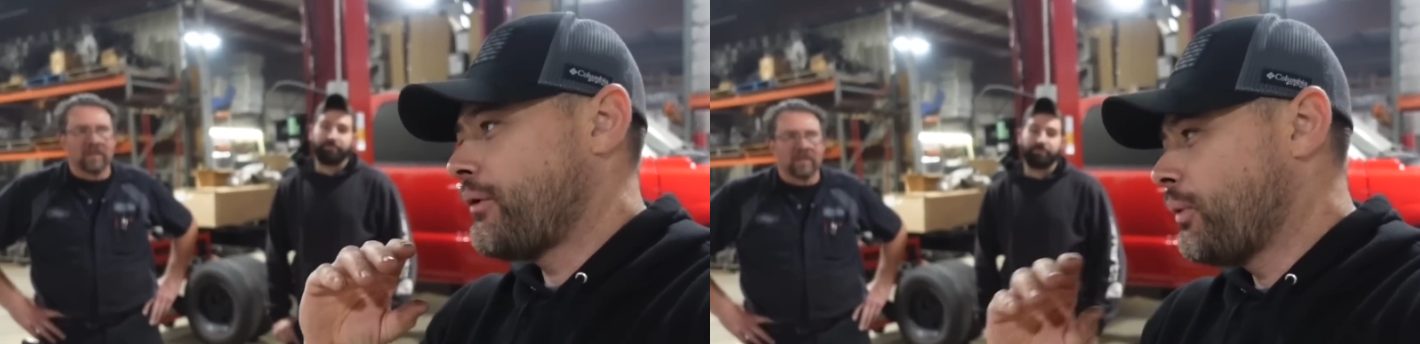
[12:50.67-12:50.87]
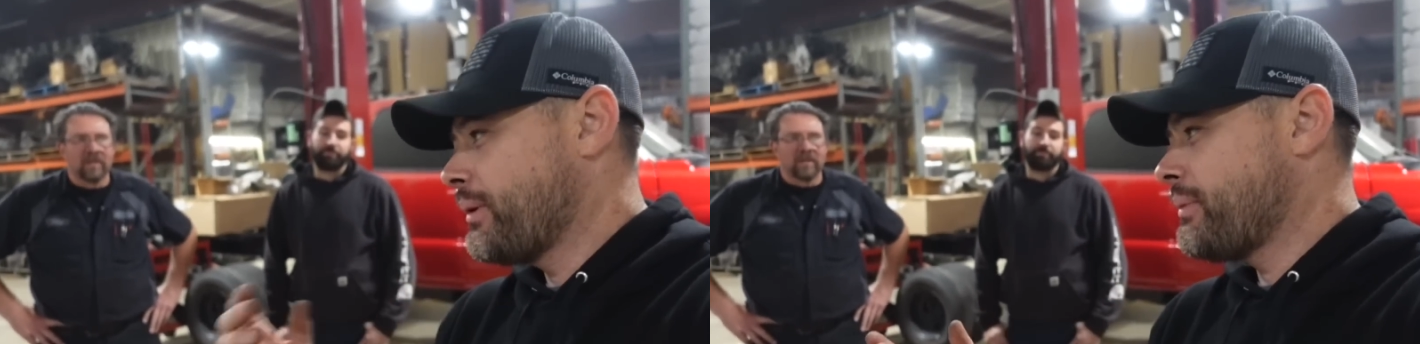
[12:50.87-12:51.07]

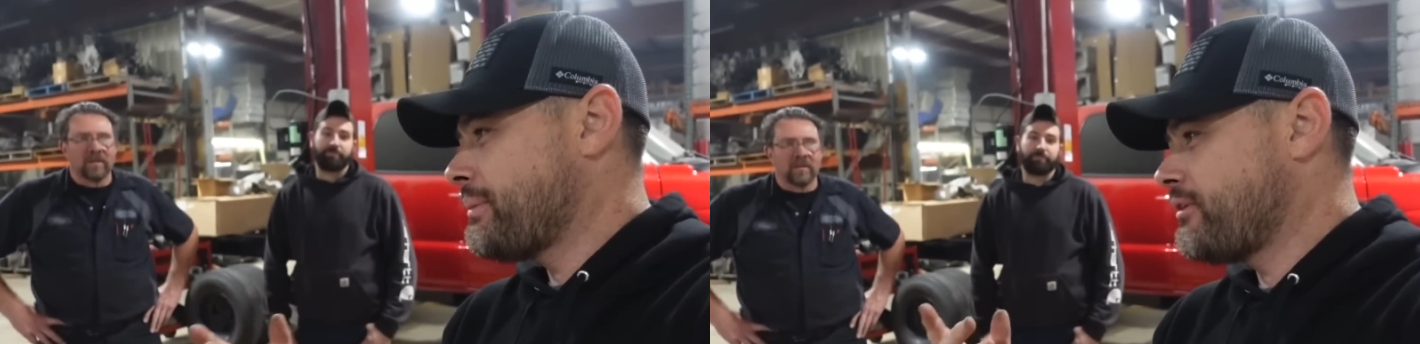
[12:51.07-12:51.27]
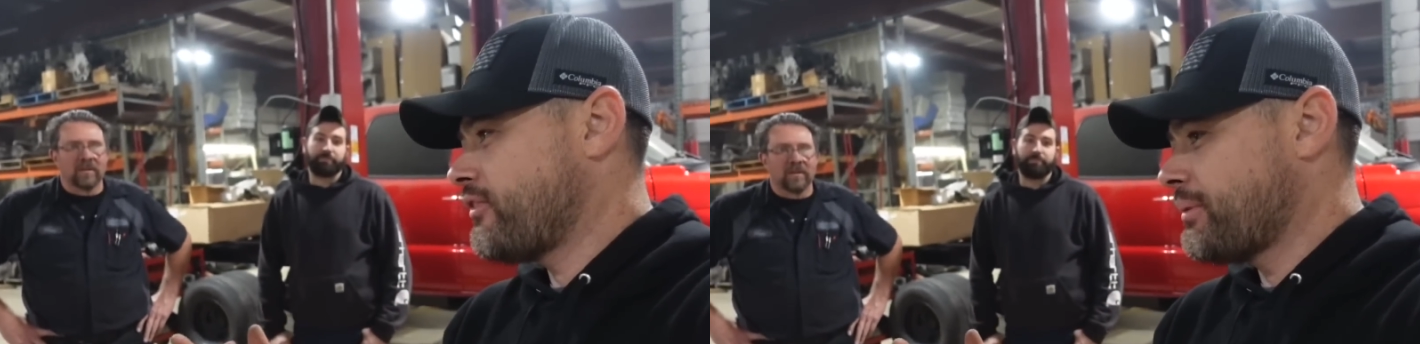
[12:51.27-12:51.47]
Speaker 1: hoping
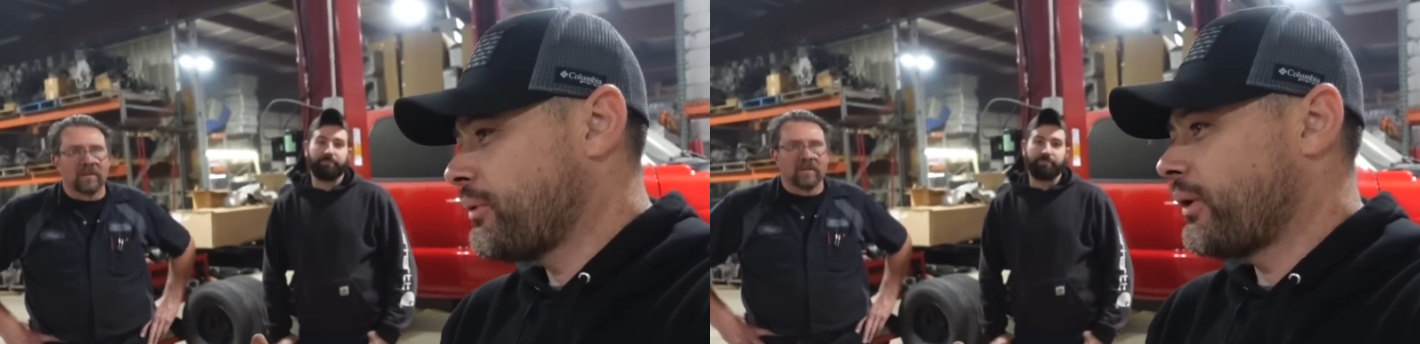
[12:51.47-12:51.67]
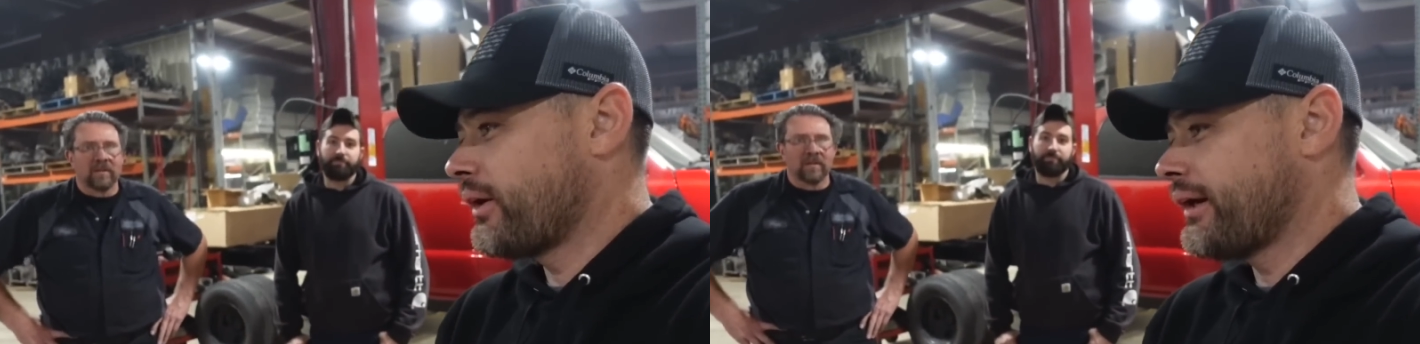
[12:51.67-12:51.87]
maybe
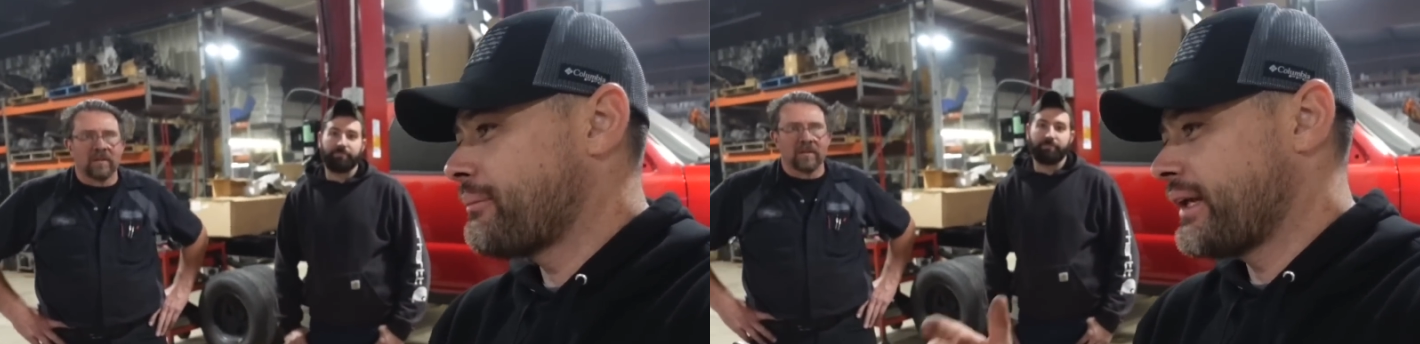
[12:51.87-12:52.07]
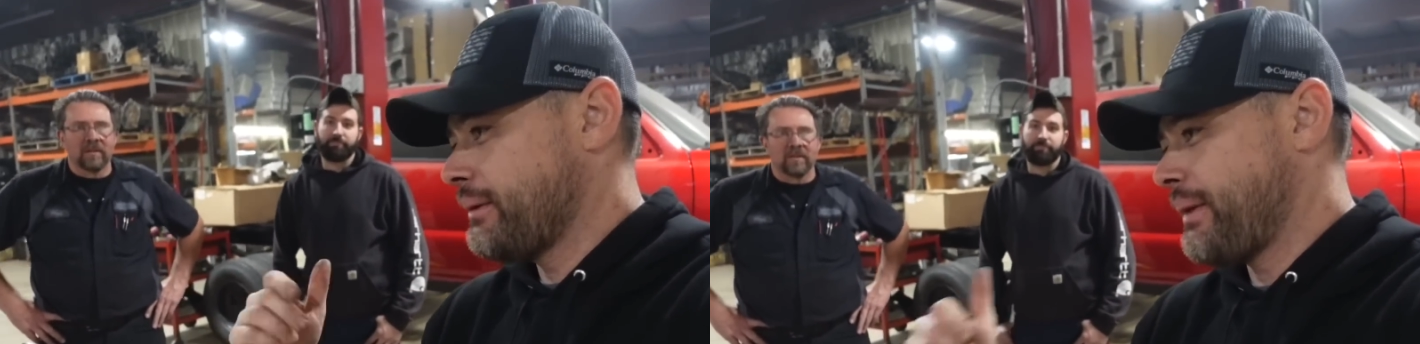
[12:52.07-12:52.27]
February
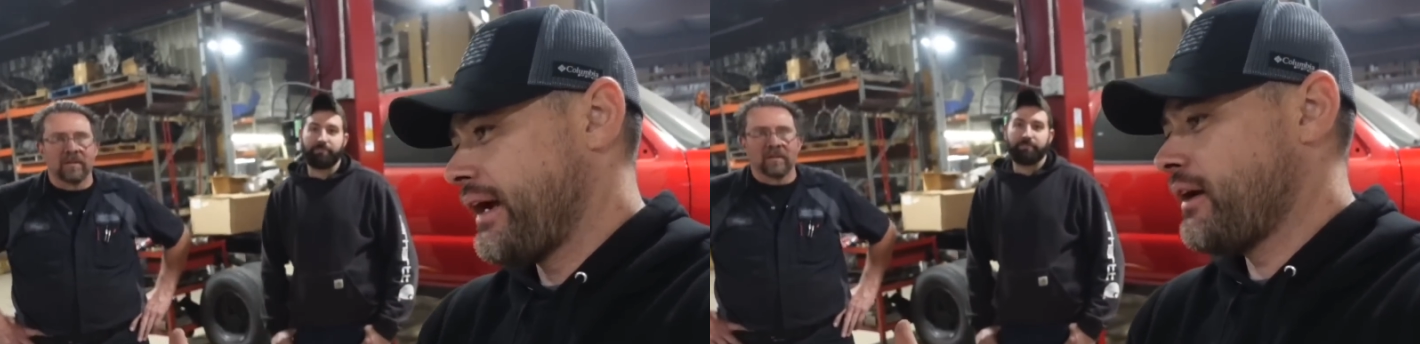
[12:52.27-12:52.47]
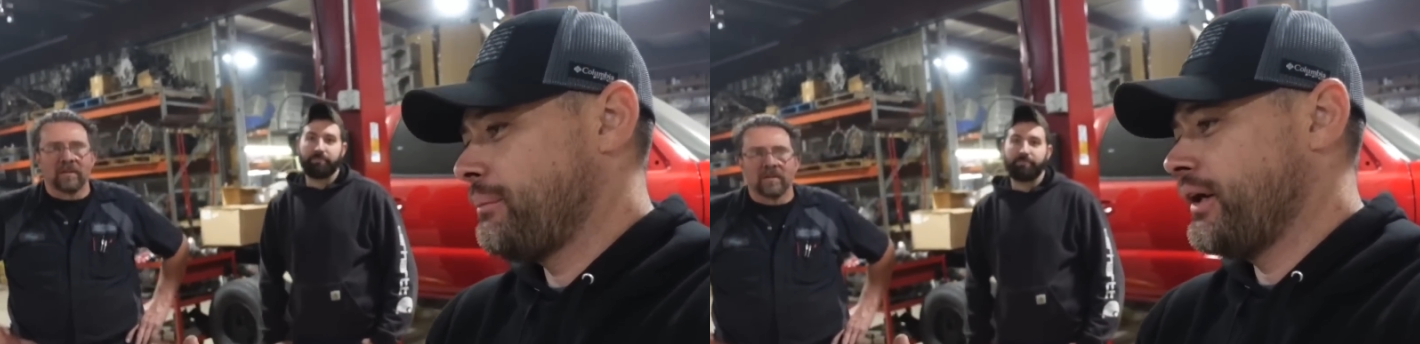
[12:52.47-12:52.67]
I'm going to get
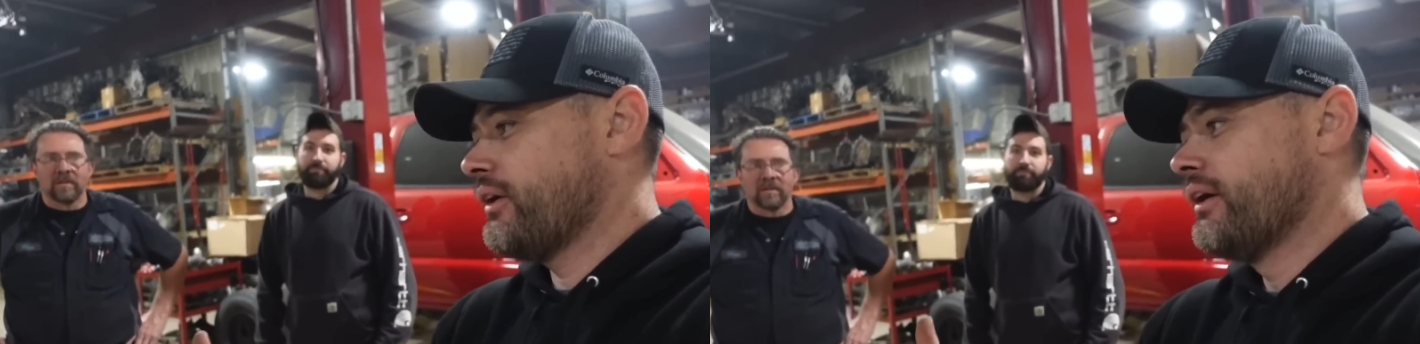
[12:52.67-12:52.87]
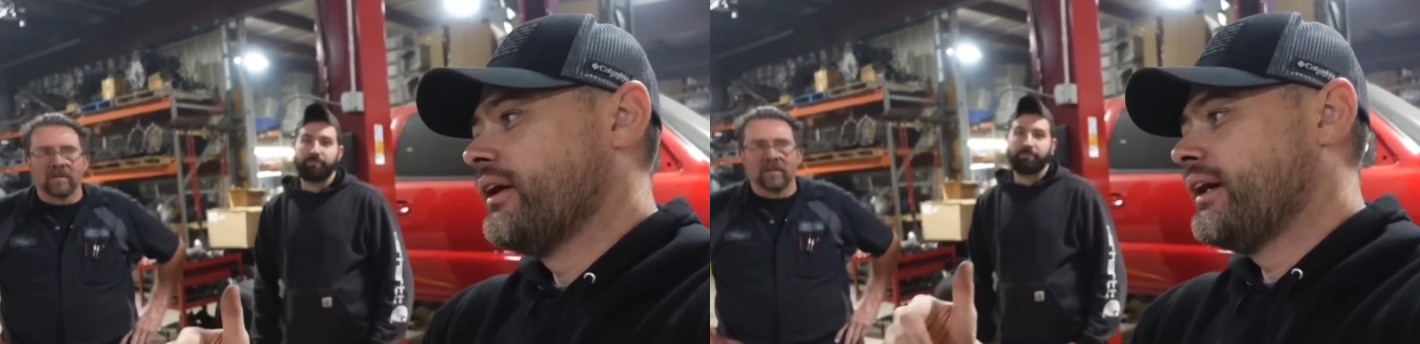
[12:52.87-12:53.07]
back up
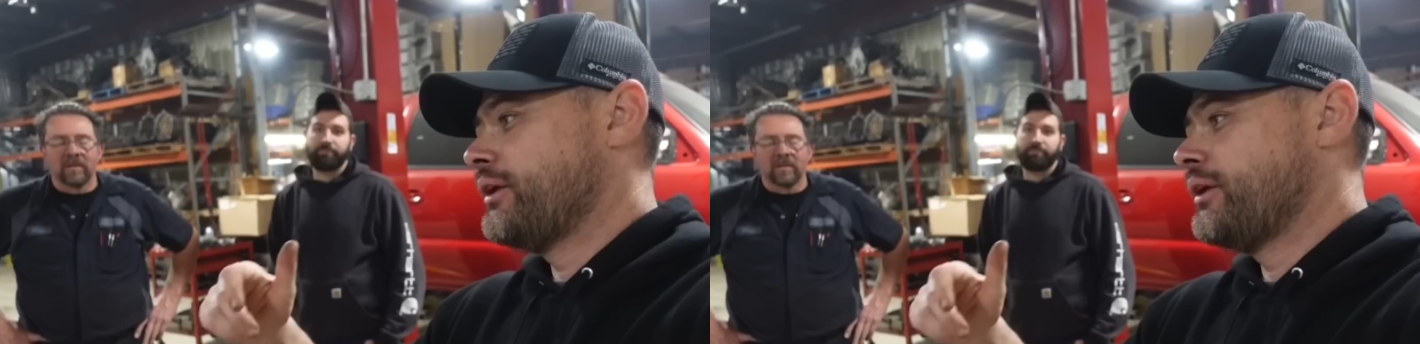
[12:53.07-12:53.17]
here